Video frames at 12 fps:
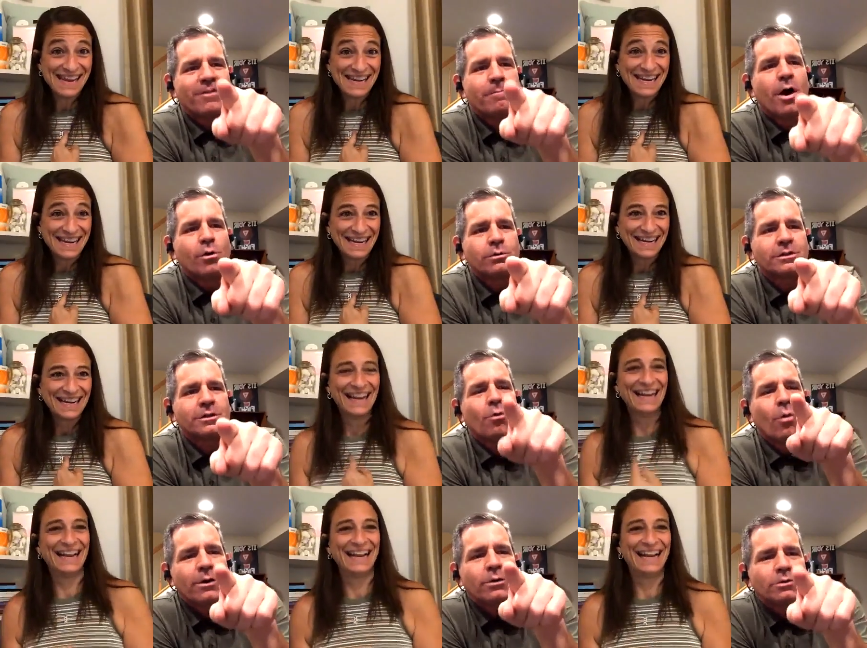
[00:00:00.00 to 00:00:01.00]
Speaker 1: the most. The
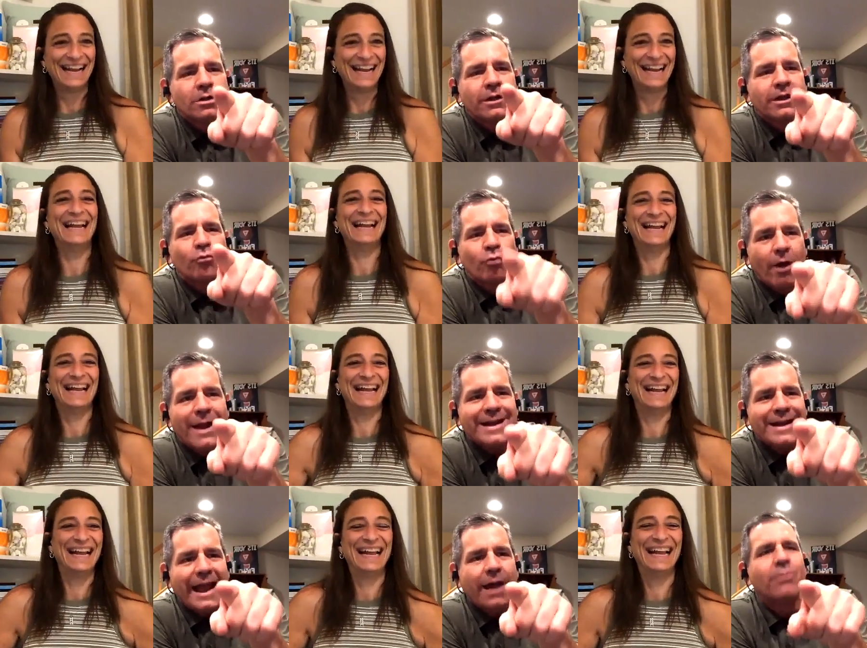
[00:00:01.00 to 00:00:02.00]
one who's looking
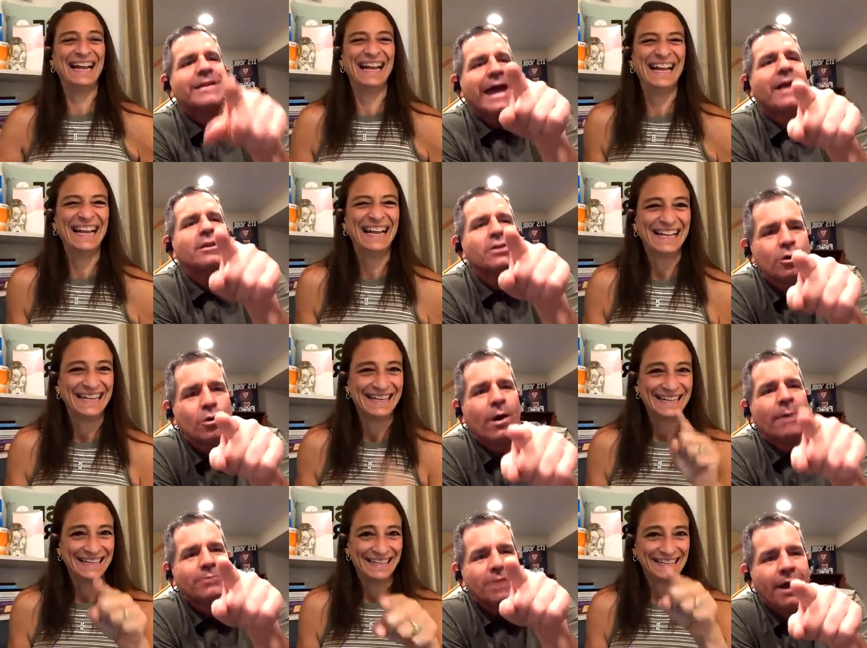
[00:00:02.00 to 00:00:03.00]
right now. Yeah, you.
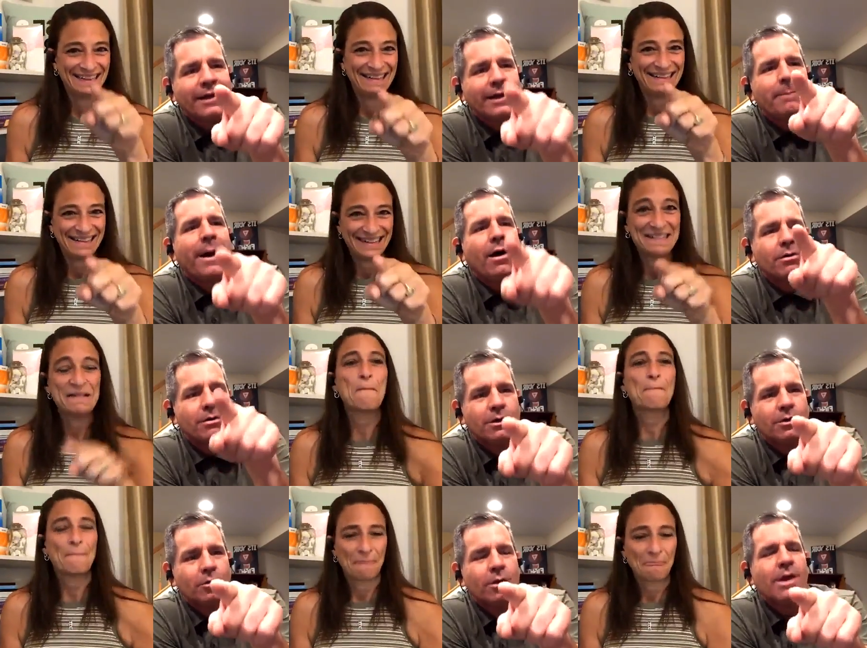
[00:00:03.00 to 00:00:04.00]
I'm talking about
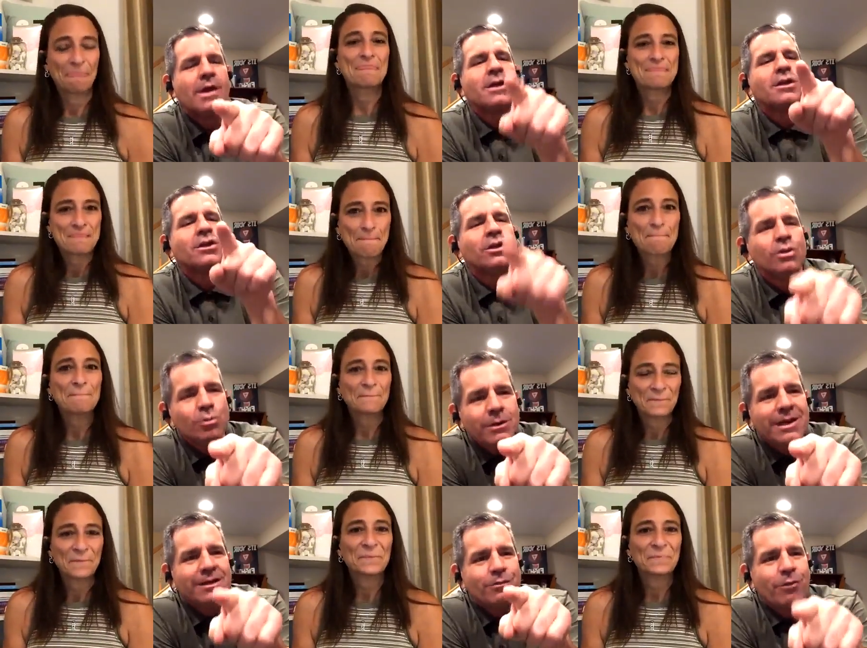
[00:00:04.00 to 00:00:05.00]
you. You
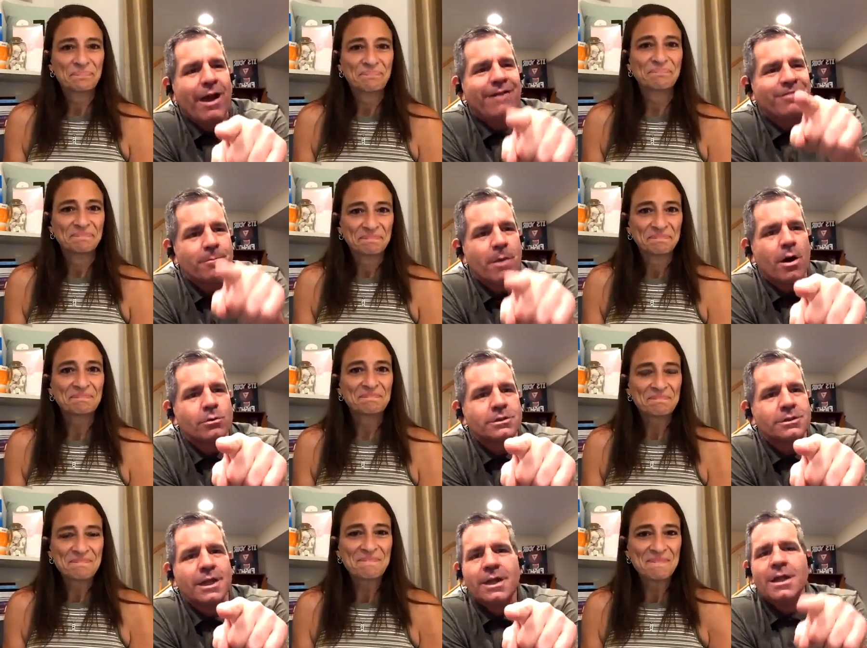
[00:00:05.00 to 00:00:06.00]
need thrive the most.
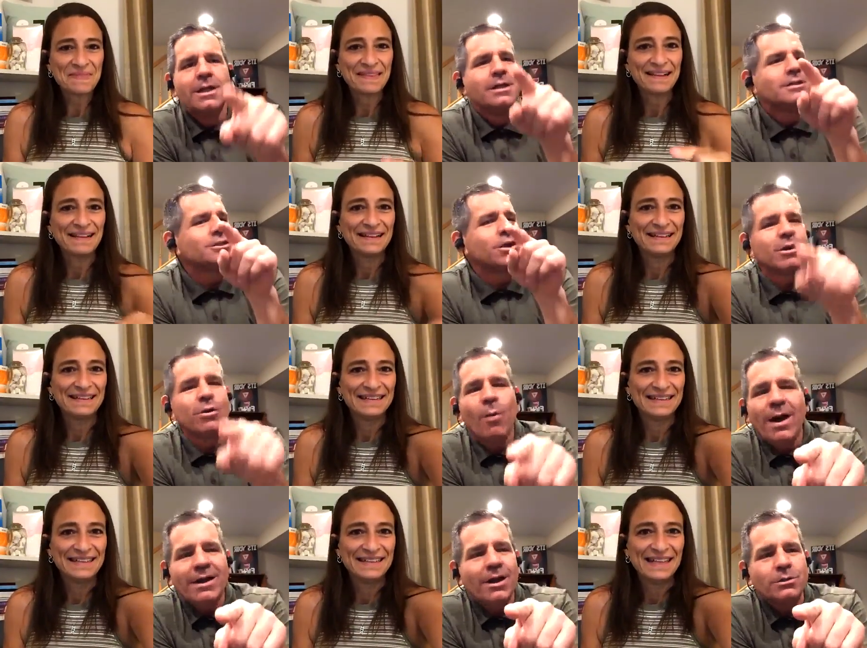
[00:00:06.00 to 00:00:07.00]
So you
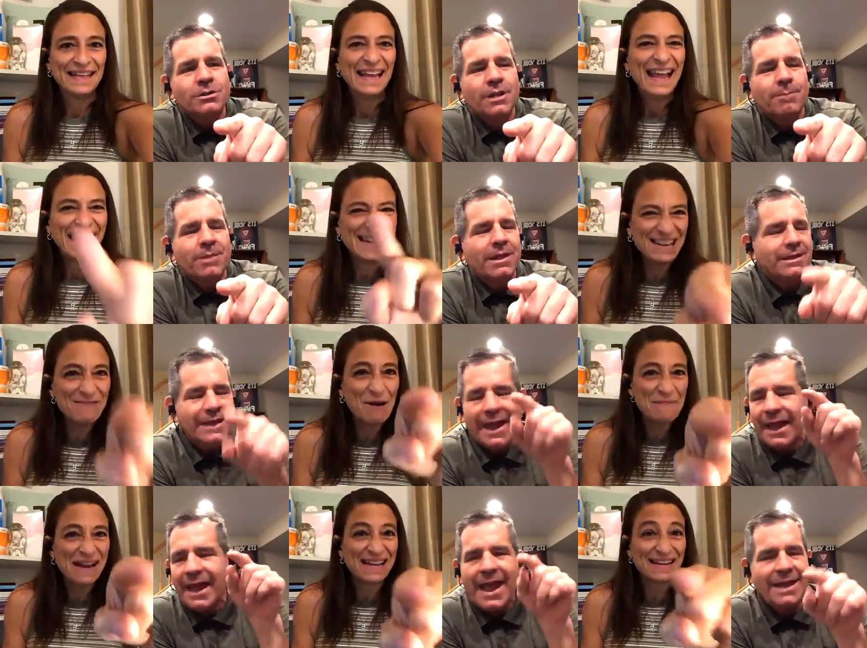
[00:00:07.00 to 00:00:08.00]
want to know something? And you will
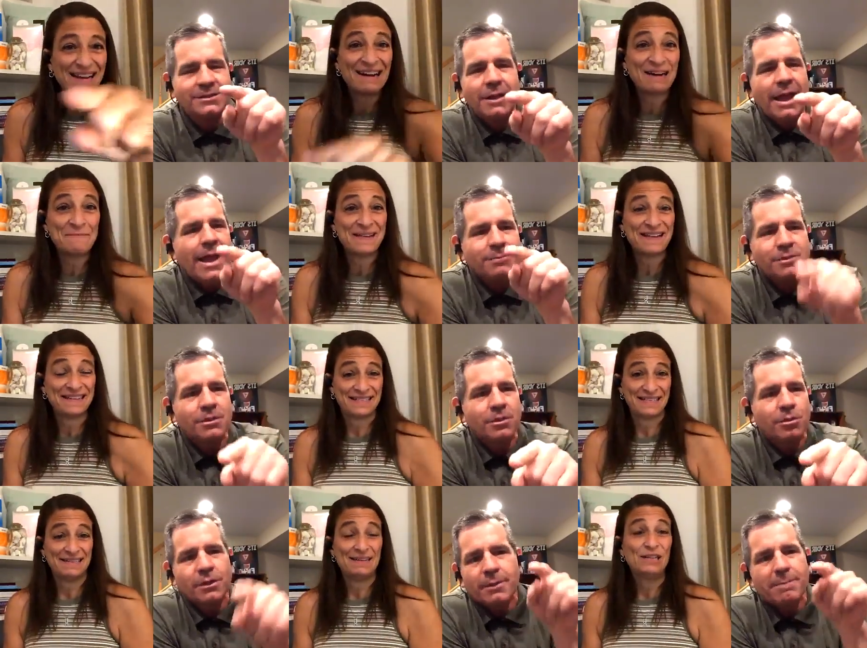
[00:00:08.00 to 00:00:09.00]
yeah, make a comment.
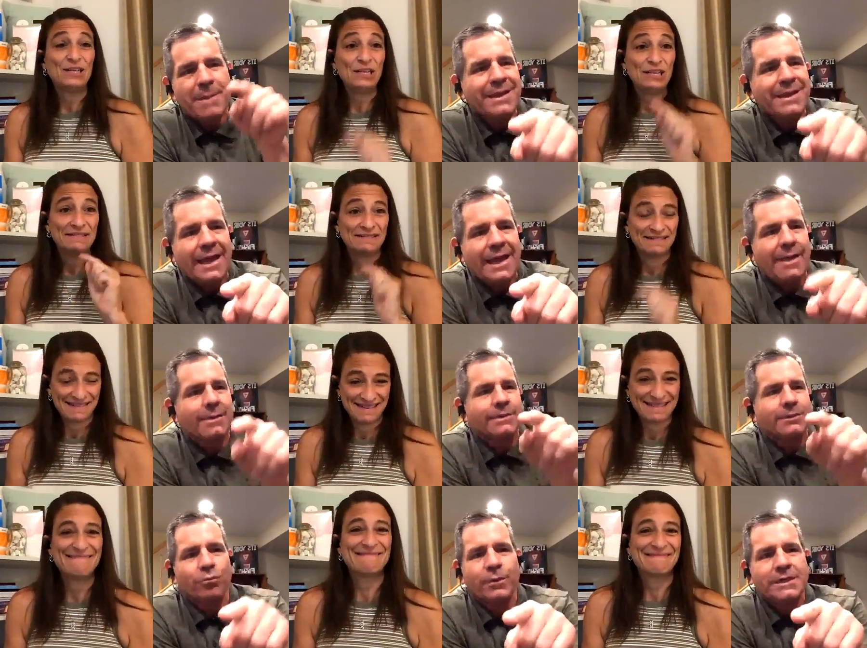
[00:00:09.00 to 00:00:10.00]
Absolutely, make a comment
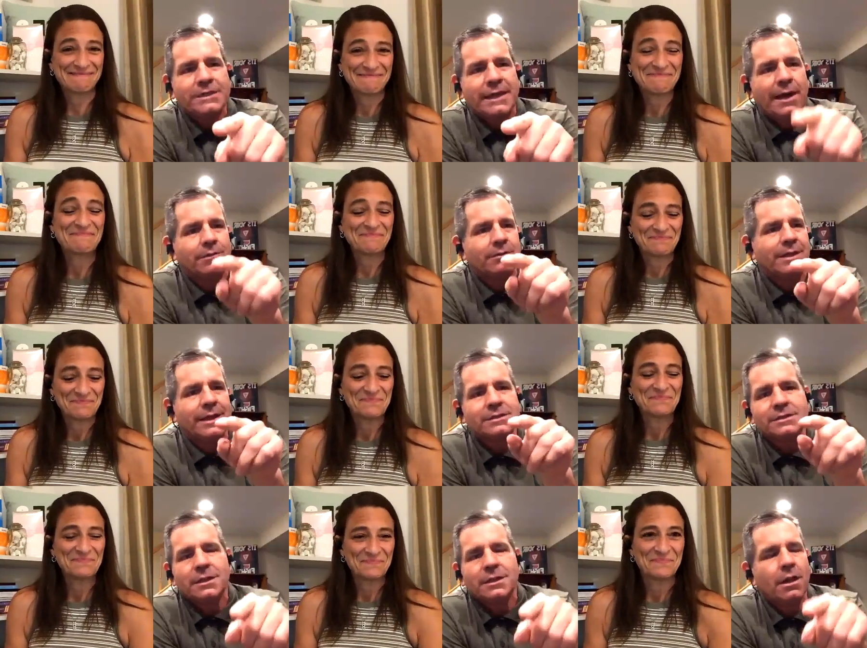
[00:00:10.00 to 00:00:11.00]
or reach out and
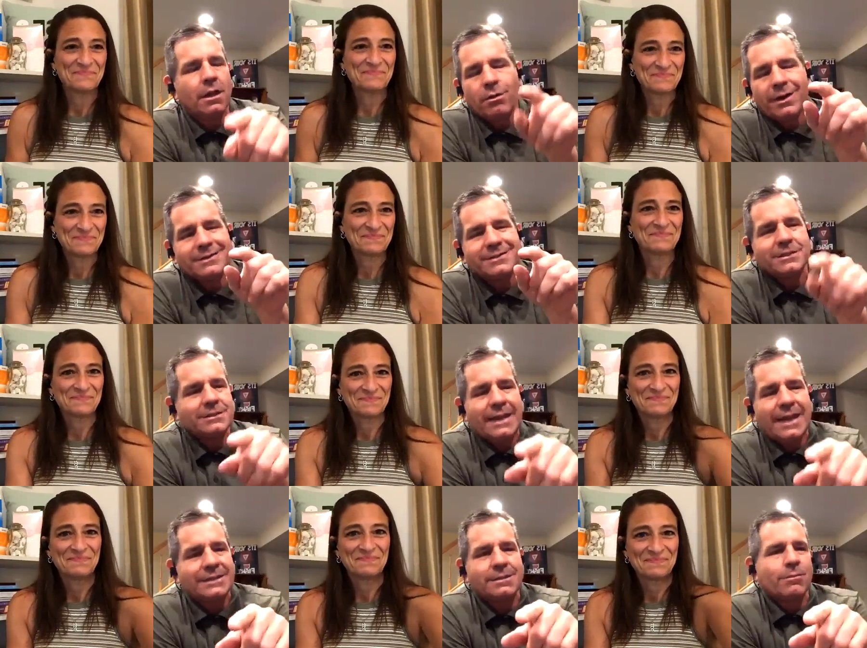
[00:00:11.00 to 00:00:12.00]
things. You know, just
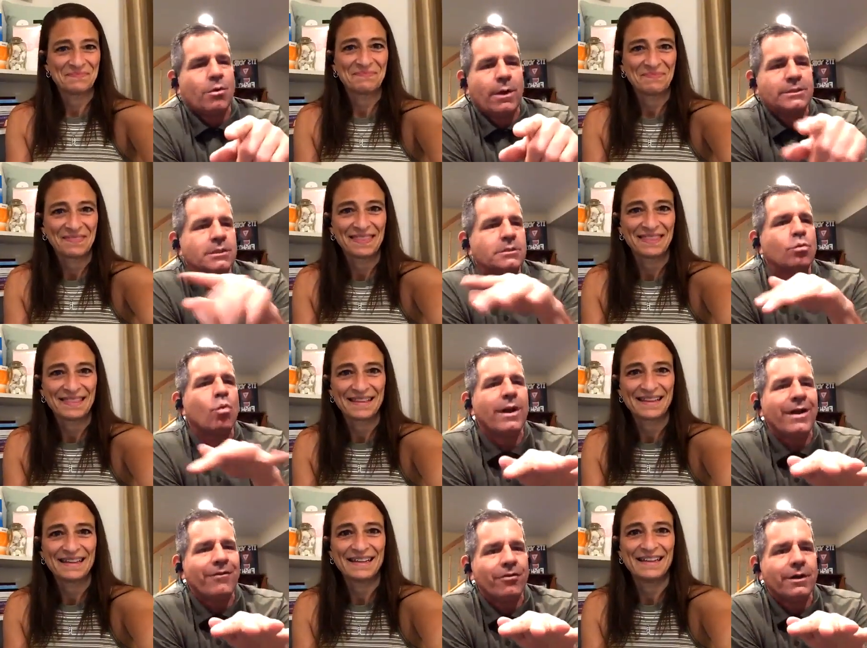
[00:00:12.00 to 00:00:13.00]
ask them questions,
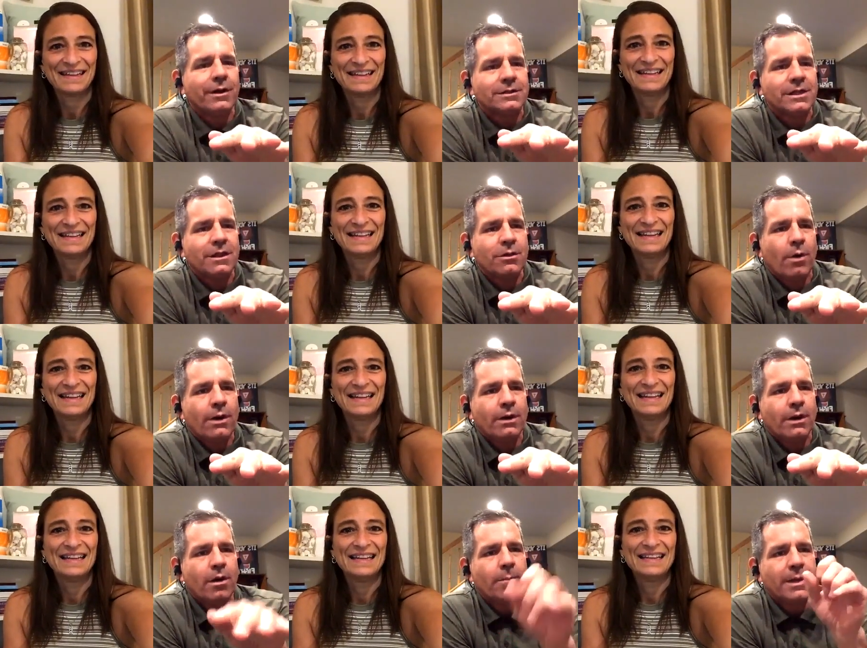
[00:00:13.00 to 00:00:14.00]
whatever it is that you want to
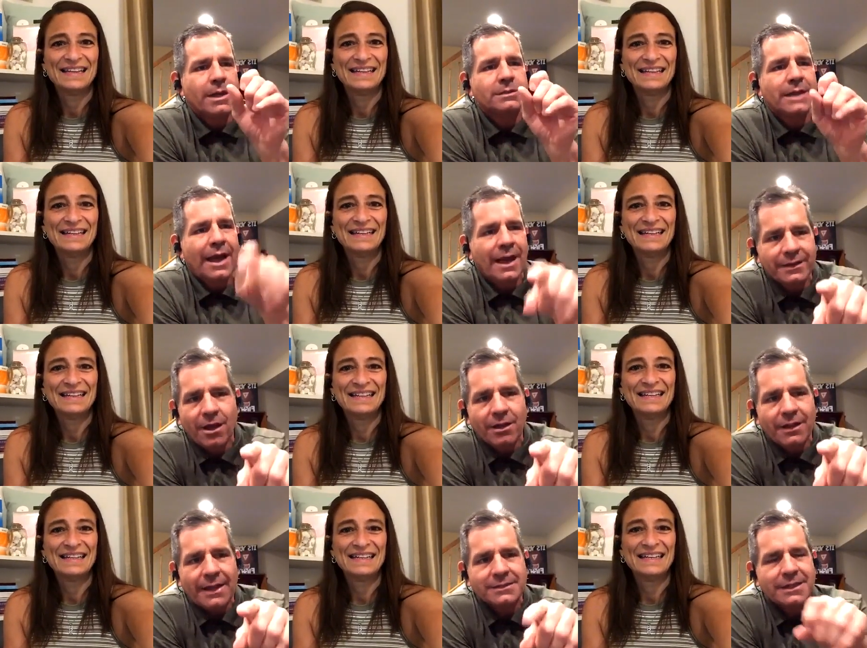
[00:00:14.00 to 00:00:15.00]
know. Because in all
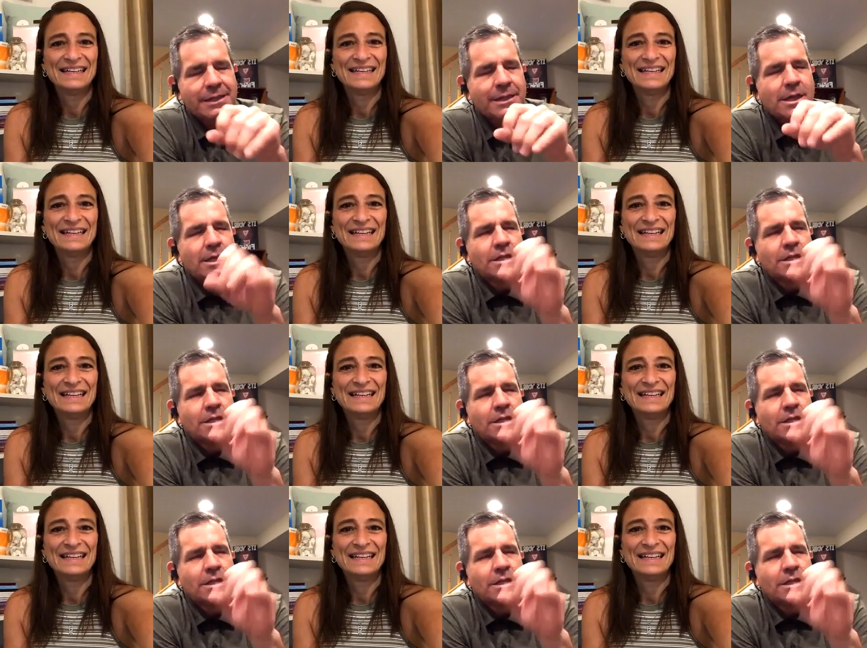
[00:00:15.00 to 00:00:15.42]
honesty,